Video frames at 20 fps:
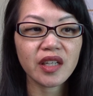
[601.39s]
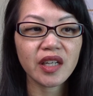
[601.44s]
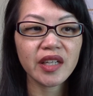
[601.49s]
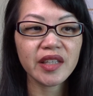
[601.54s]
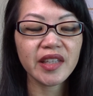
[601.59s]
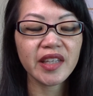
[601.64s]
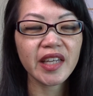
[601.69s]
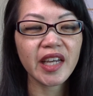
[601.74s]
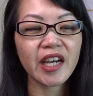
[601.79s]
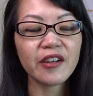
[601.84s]

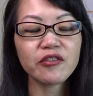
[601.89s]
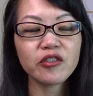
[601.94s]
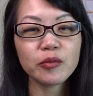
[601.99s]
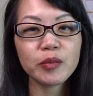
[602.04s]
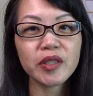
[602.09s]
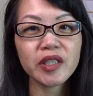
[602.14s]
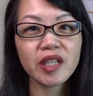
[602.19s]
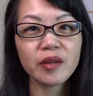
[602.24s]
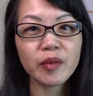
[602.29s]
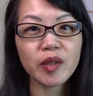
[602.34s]
I think after
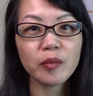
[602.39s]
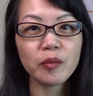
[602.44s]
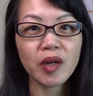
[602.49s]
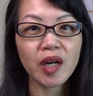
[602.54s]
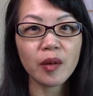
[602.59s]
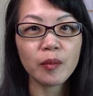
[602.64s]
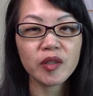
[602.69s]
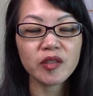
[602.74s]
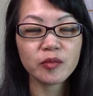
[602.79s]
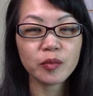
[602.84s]
becoming a
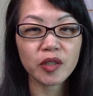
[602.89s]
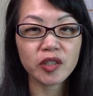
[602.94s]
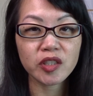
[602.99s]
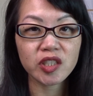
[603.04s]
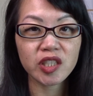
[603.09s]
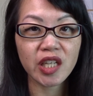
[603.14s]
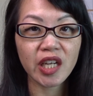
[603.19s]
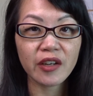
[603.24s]
mom, especially